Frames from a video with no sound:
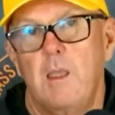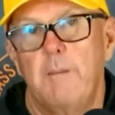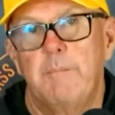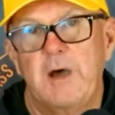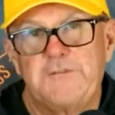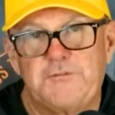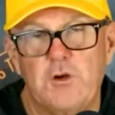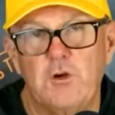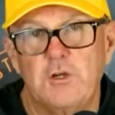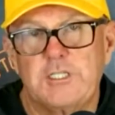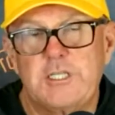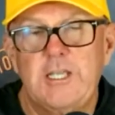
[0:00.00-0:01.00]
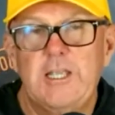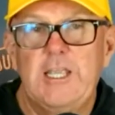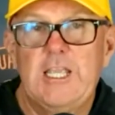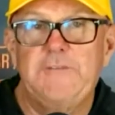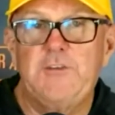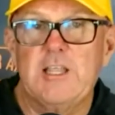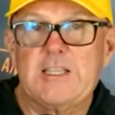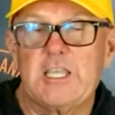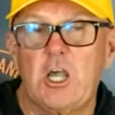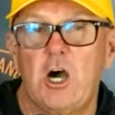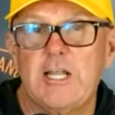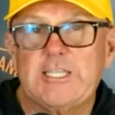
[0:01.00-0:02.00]
But first, if you like the
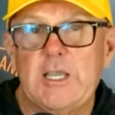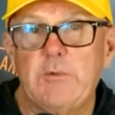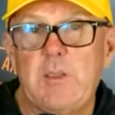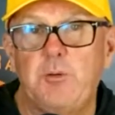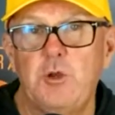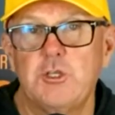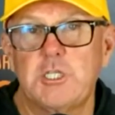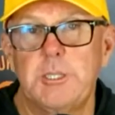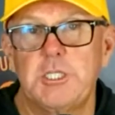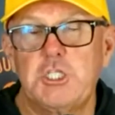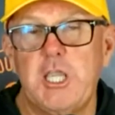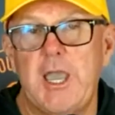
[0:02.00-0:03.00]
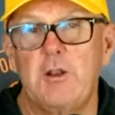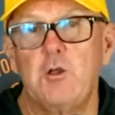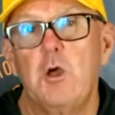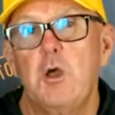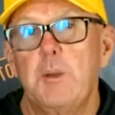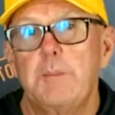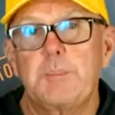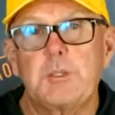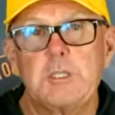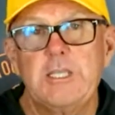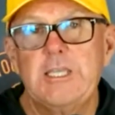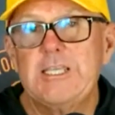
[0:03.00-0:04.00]
content we produce on this channel,
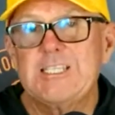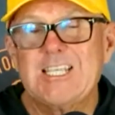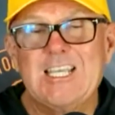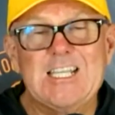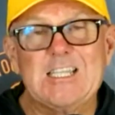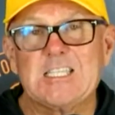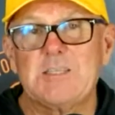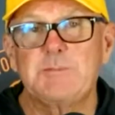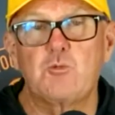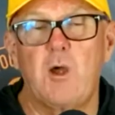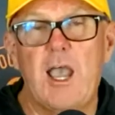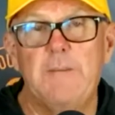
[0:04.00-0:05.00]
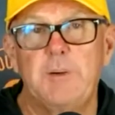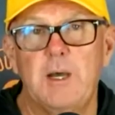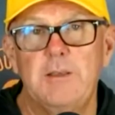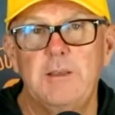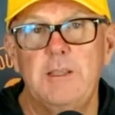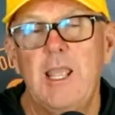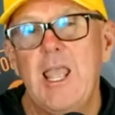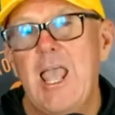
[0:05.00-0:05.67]
please hit the subscribe button